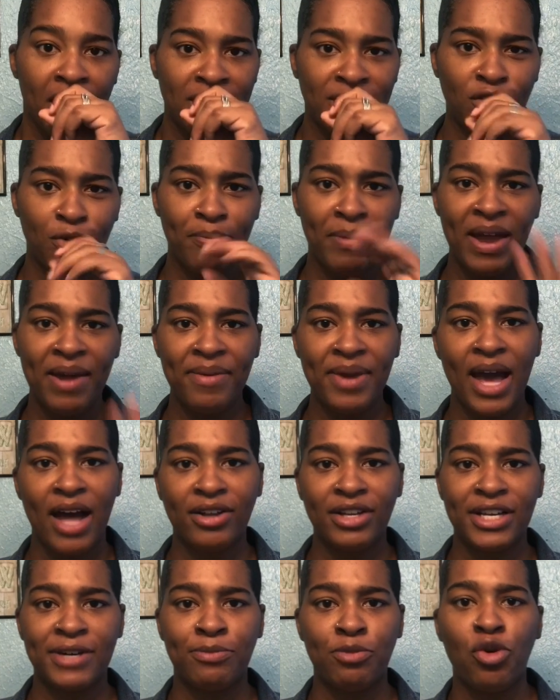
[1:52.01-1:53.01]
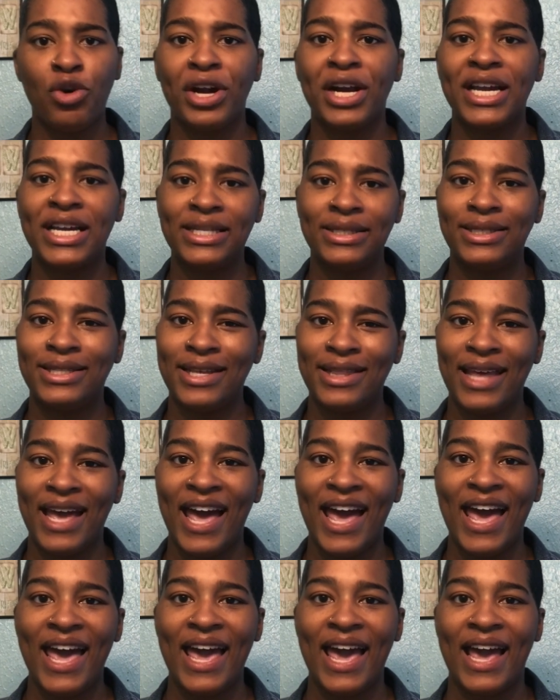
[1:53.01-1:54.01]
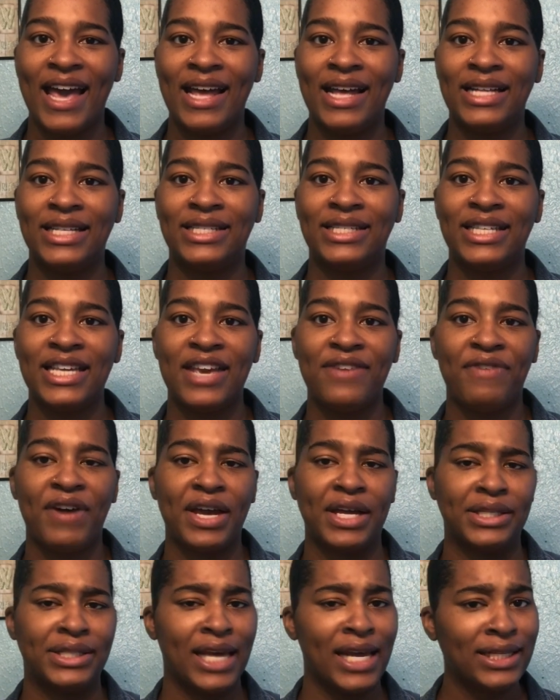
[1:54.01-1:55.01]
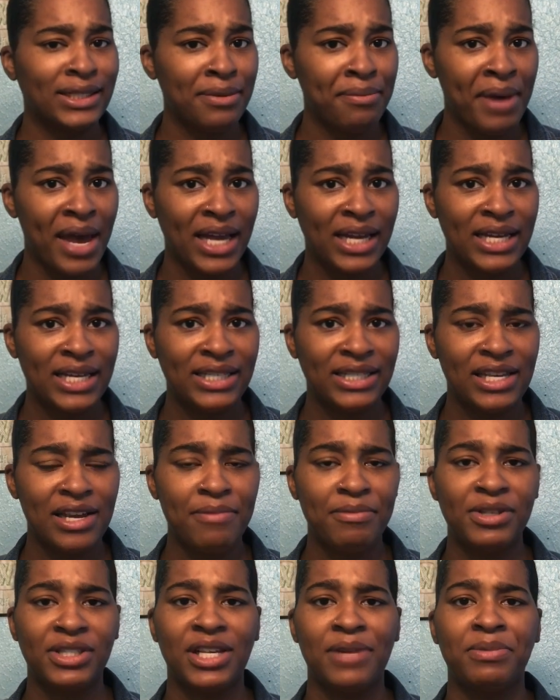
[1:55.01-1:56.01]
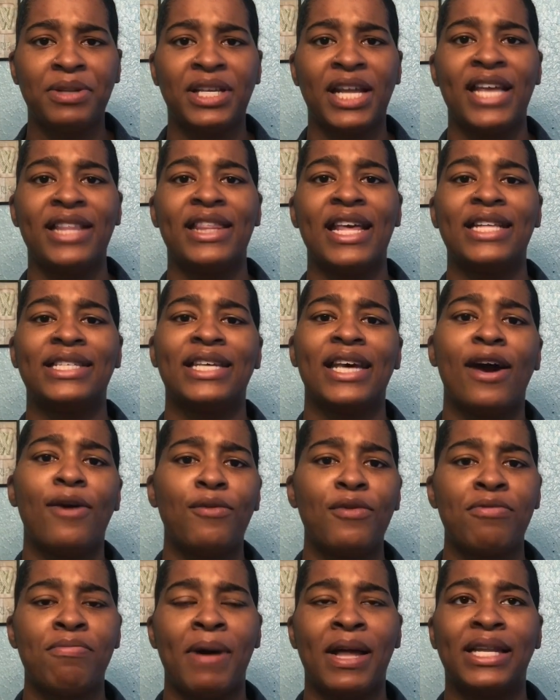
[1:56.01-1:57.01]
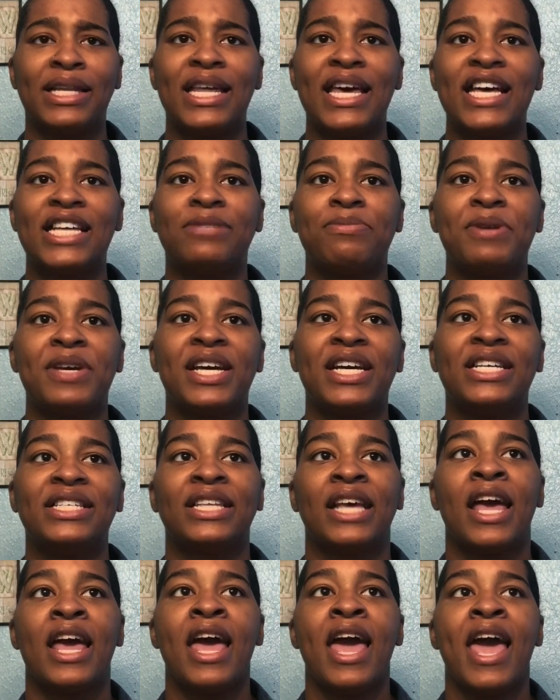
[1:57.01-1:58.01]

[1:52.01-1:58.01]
So maybe I'll look more into that and see if I could take some magnesium or something like that to help with my legs, because